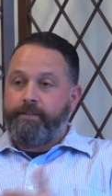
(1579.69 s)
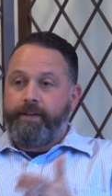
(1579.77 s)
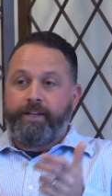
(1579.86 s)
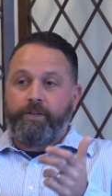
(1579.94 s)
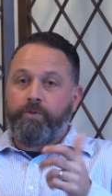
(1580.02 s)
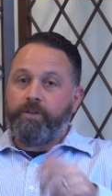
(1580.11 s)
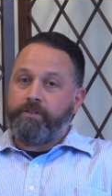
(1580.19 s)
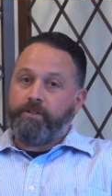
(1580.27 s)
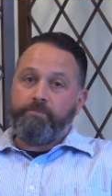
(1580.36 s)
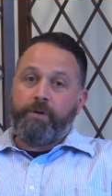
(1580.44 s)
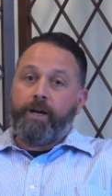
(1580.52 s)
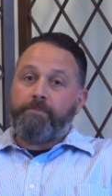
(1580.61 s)
anywhere,
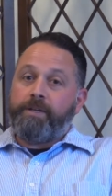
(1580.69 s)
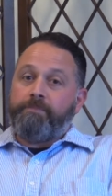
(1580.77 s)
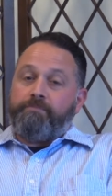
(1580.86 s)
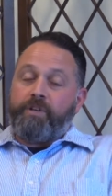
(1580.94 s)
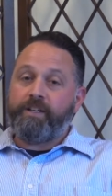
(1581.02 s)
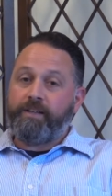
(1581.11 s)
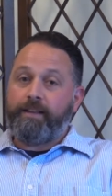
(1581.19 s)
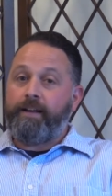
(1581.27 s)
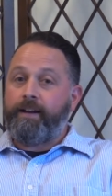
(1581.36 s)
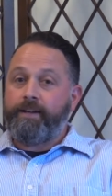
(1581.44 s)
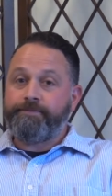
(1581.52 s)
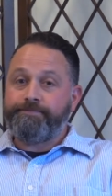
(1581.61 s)
they'll pop up right
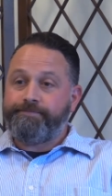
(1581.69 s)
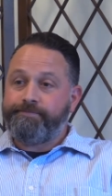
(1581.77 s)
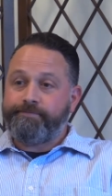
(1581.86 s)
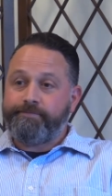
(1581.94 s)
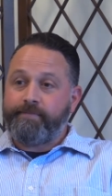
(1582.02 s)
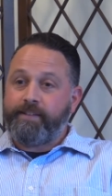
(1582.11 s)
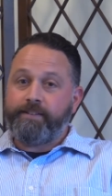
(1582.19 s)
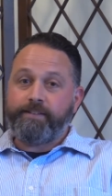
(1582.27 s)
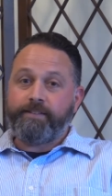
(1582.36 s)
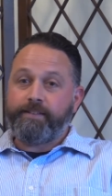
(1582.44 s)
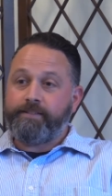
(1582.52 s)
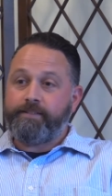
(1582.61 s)
online and
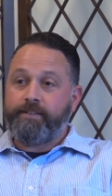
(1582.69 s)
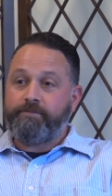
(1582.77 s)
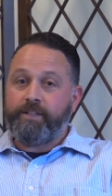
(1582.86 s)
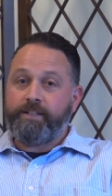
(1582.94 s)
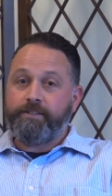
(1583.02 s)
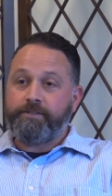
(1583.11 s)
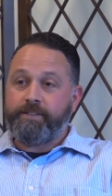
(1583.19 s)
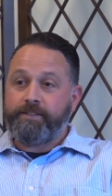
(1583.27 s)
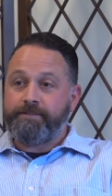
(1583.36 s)
they'll get sent right out to you.